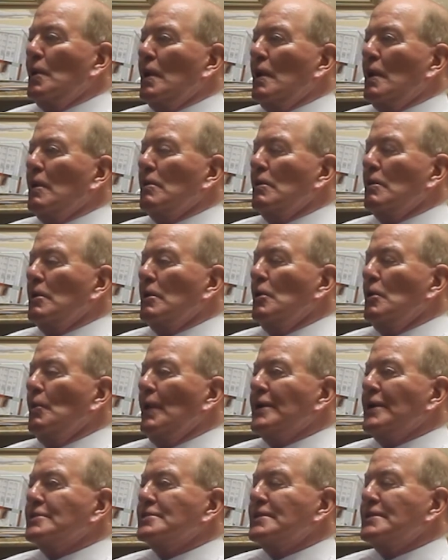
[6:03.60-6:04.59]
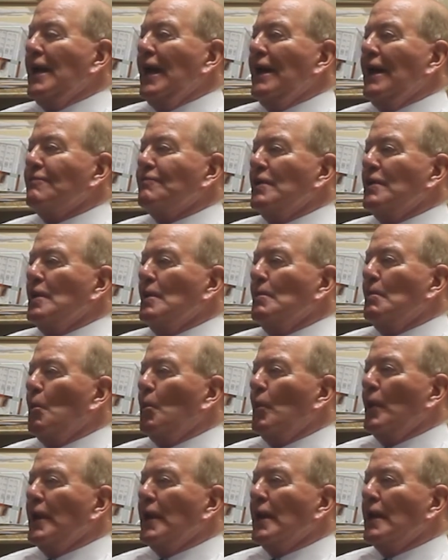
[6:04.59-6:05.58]
our U.S. staff in the
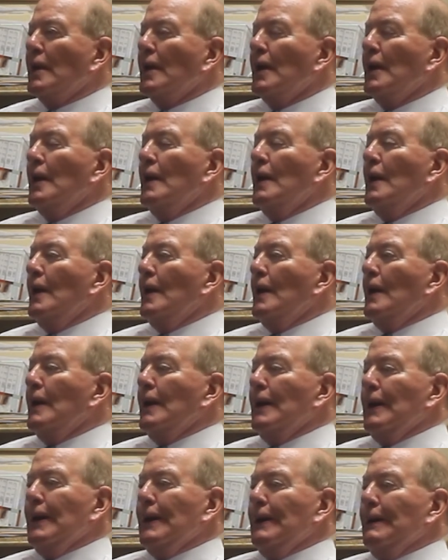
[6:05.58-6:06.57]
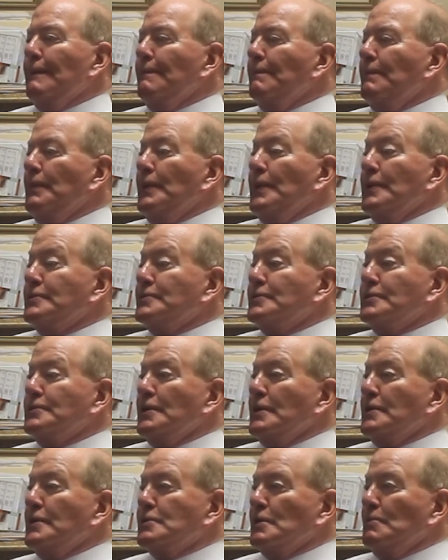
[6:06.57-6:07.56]
morning.
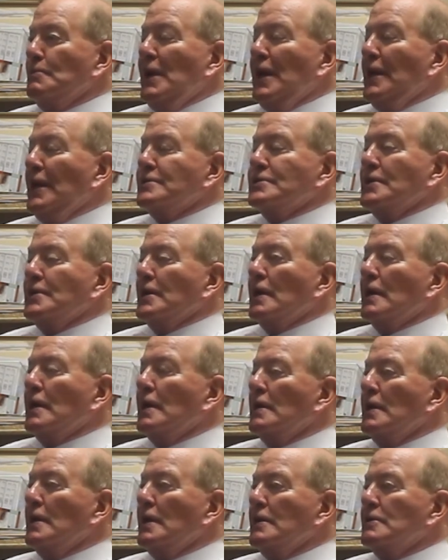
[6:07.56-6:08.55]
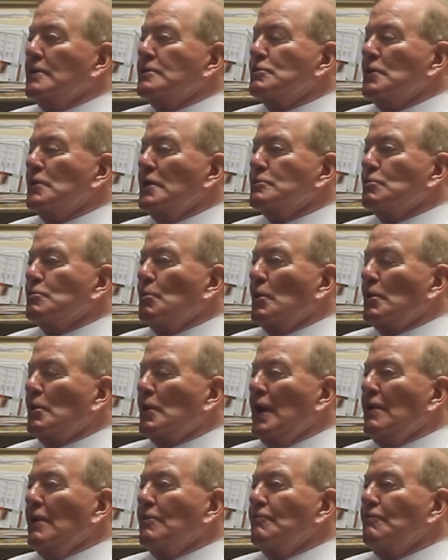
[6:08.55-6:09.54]
It's amazing. It's worked
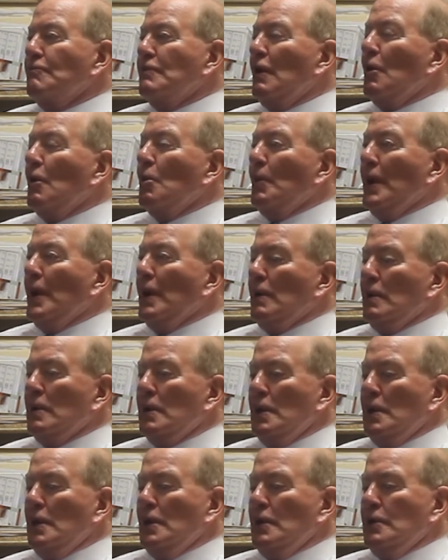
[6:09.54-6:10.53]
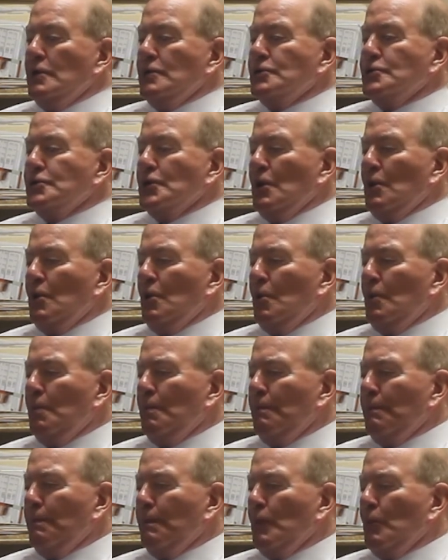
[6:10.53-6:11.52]
out very well.
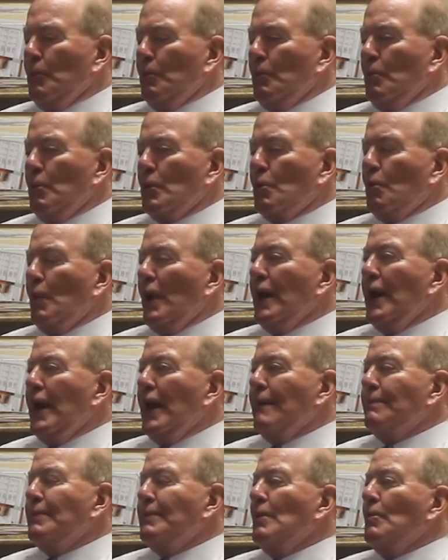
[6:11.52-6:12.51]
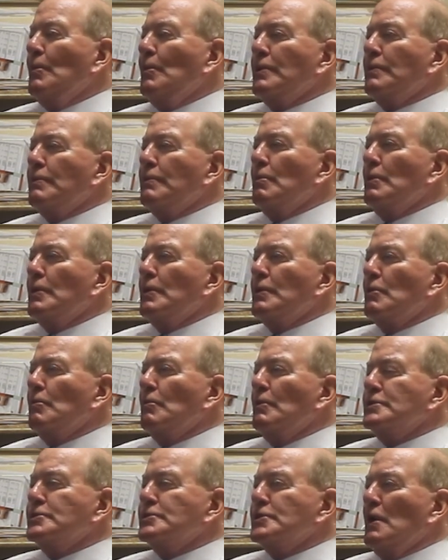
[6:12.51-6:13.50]
So we're quite happy with the
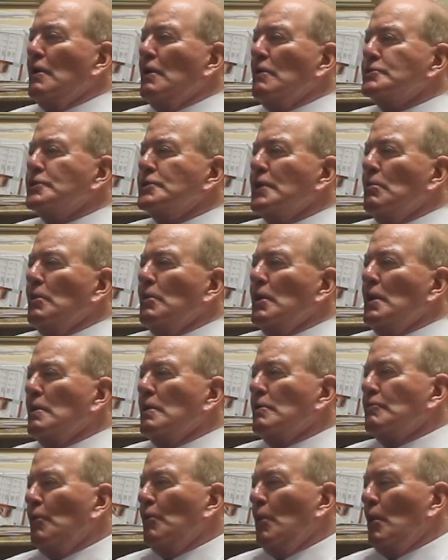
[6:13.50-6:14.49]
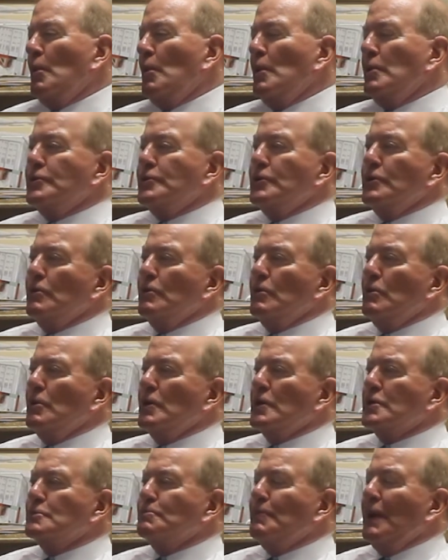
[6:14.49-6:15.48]
results, and we look forward
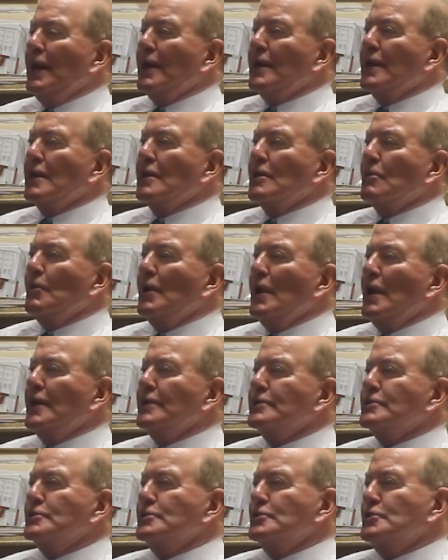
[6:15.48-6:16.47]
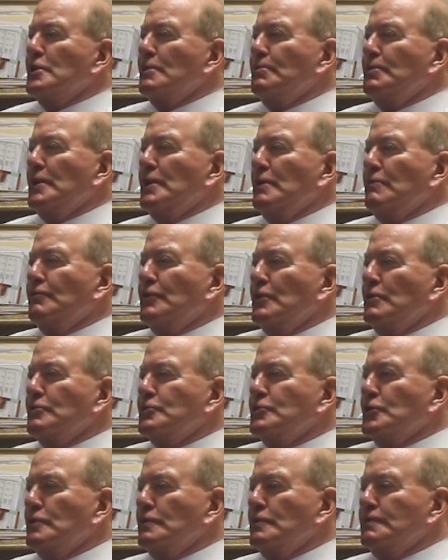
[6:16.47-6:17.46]
to expanding the relationship in the
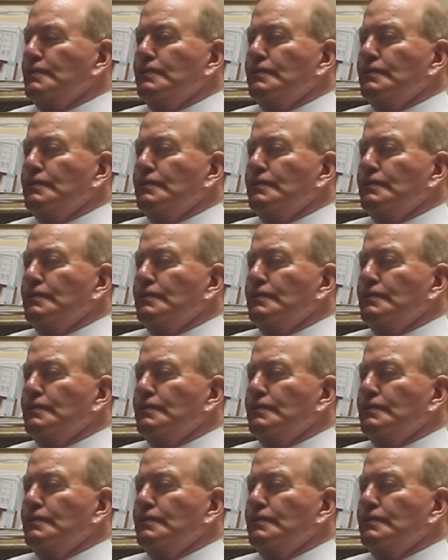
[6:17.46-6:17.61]
future.